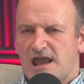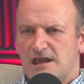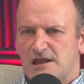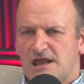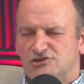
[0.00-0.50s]

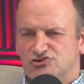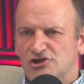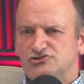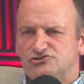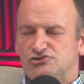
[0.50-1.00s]
It
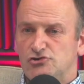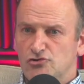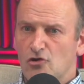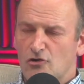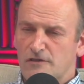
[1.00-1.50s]
judges you
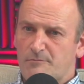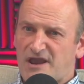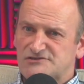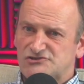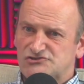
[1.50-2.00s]
not on the
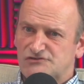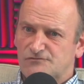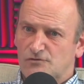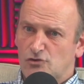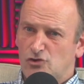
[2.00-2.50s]
basis
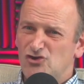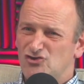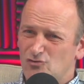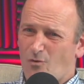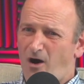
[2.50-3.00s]
of who
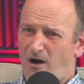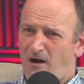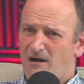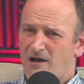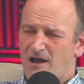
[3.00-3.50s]
you
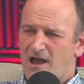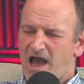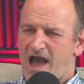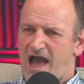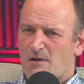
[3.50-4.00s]
are
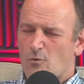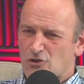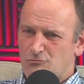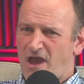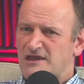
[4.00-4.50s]
and
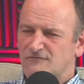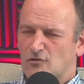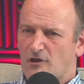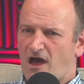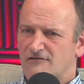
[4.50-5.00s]
what you make of
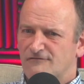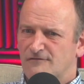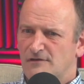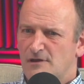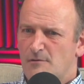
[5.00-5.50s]
your
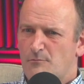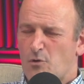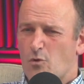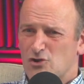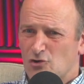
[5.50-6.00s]
life,
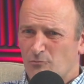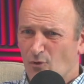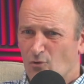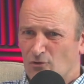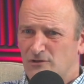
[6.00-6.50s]
but what you're
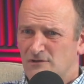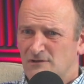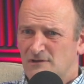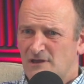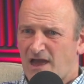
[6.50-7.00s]
born
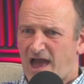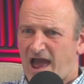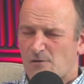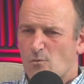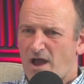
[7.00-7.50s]

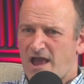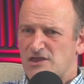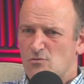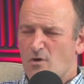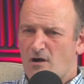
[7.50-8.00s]
and where
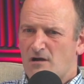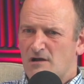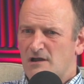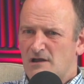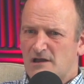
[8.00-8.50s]
you are